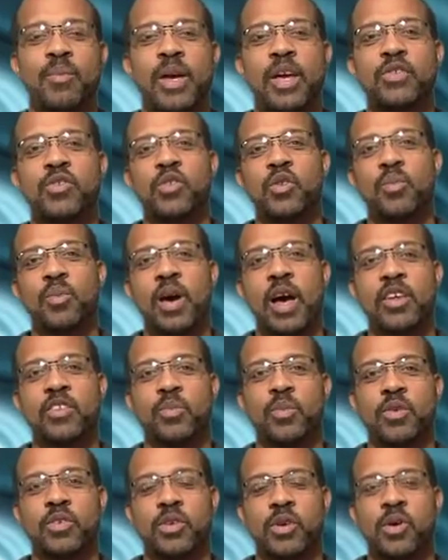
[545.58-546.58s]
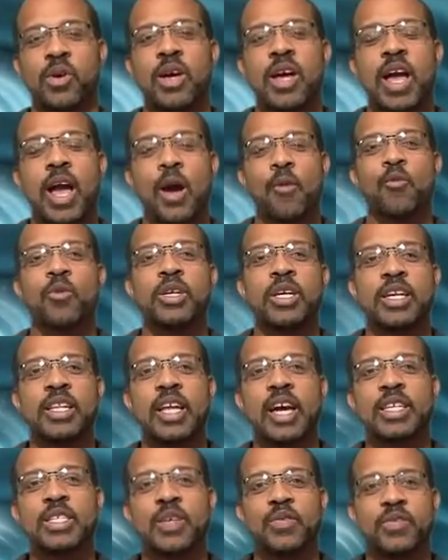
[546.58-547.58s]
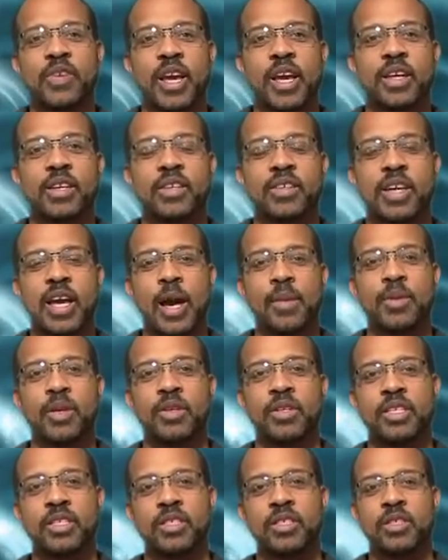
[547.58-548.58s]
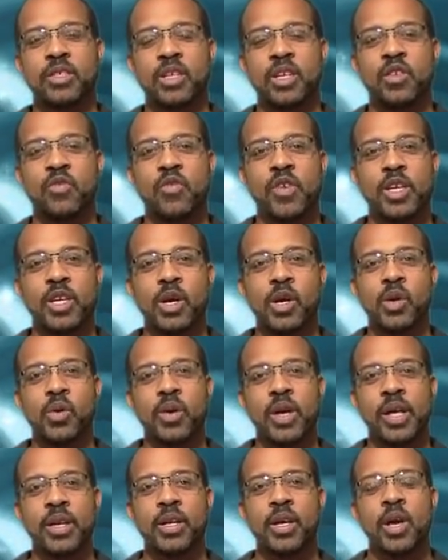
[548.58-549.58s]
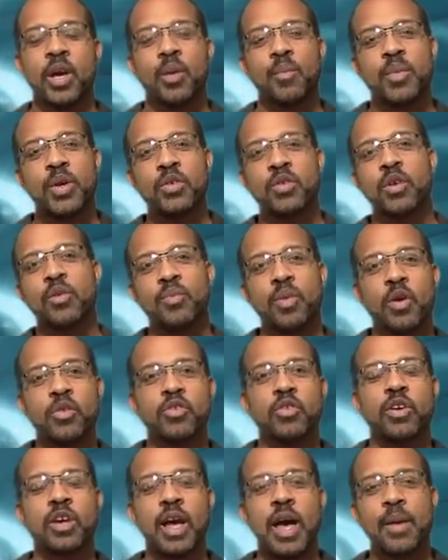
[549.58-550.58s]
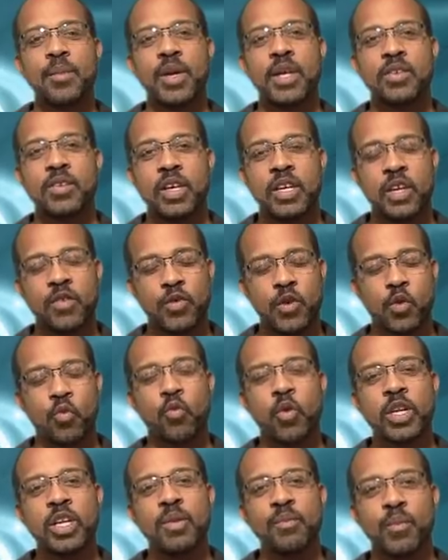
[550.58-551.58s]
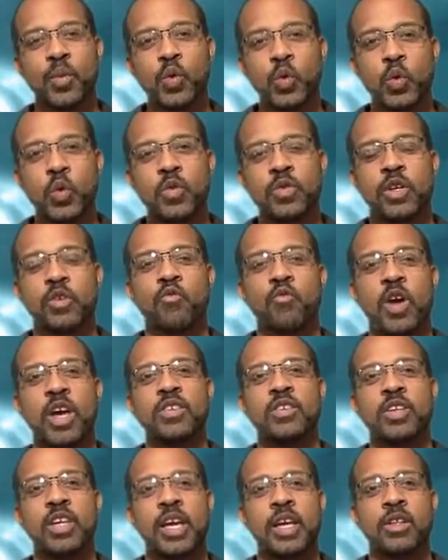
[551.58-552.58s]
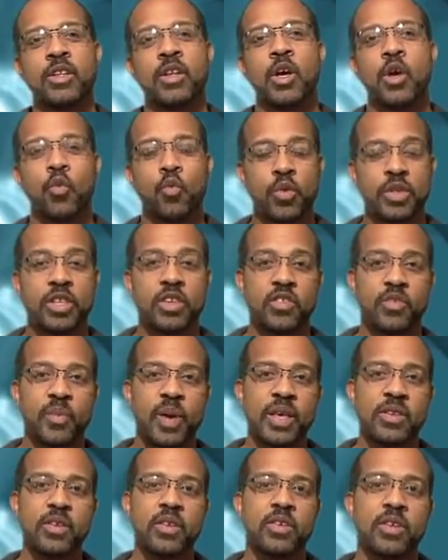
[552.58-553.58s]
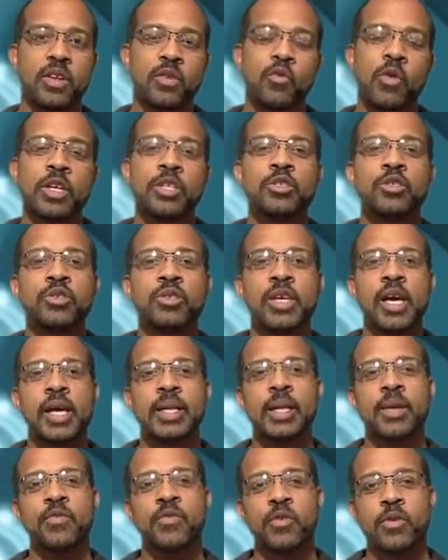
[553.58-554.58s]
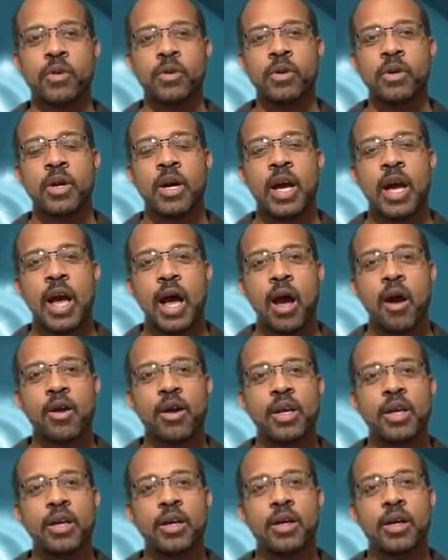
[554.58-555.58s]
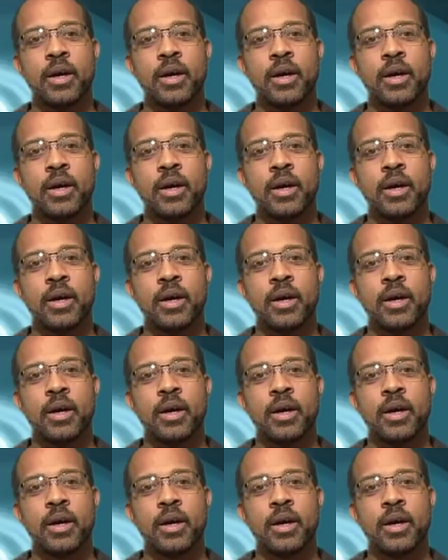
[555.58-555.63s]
best you possible. So I'm really glad you've taken the time to listen to this video, and be sure and post your comments. And if you're really moved and resonate with this message, then why don't you sign up for our